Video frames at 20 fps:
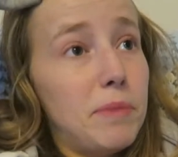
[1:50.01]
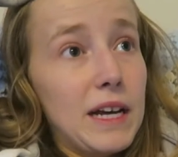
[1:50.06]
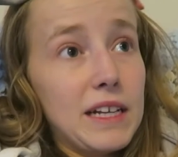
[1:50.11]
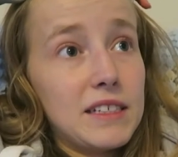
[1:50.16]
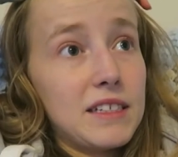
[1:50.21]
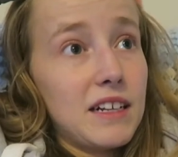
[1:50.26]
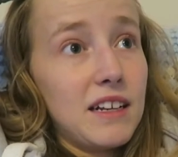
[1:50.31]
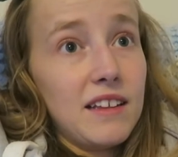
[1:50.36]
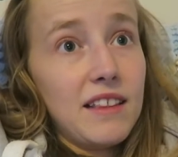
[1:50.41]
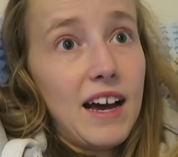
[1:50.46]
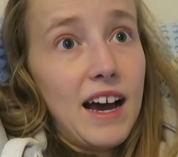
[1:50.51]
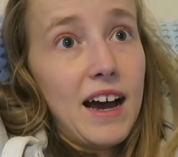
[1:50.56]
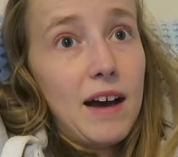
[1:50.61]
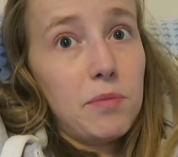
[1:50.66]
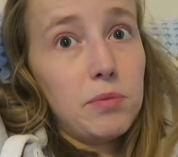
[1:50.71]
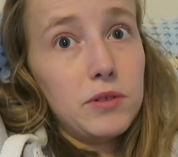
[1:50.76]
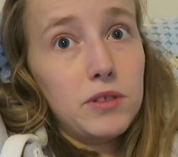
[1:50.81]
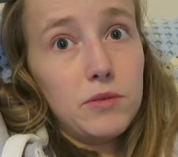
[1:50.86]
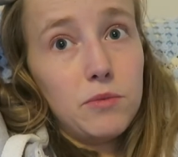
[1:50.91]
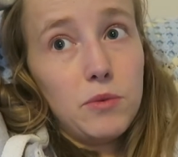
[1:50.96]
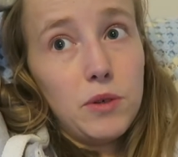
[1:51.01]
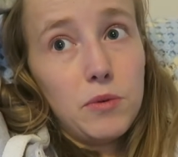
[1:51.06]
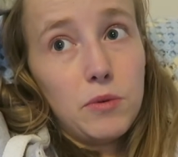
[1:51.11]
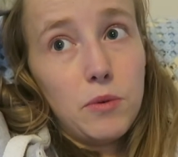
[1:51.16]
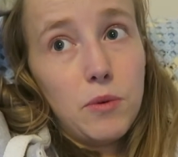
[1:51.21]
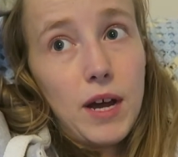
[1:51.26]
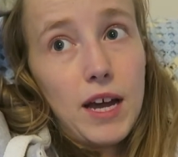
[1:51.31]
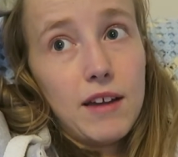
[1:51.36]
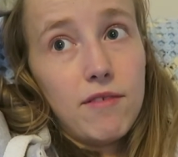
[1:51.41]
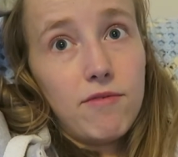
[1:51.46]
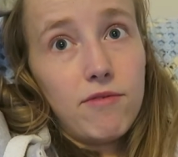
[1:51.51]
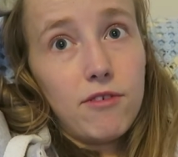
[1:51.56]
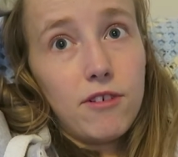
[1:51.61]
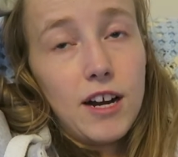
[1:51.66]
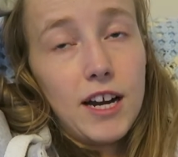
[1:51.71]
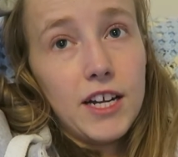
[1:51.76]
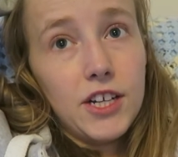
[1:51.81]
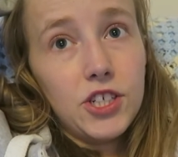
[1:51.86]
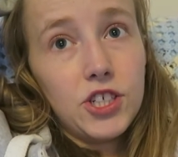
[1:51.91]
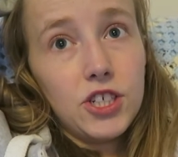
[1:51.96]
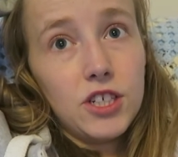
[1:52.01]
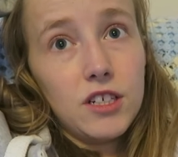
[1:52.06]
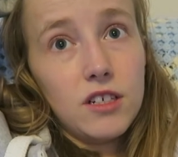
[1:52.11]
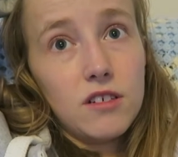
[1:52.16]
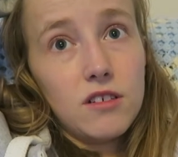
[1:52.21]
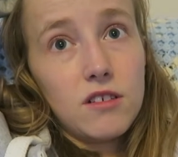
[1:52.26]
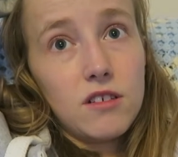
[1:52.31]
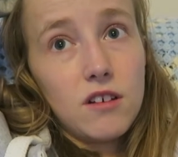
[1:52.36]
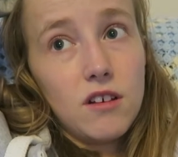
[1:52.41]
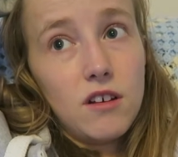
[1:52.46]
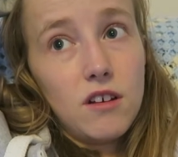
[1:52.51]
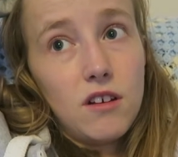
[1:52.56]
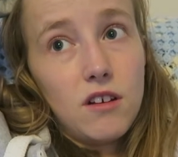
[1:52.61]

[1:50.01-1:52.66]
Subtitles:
Basically that happened and we were waiting for ages.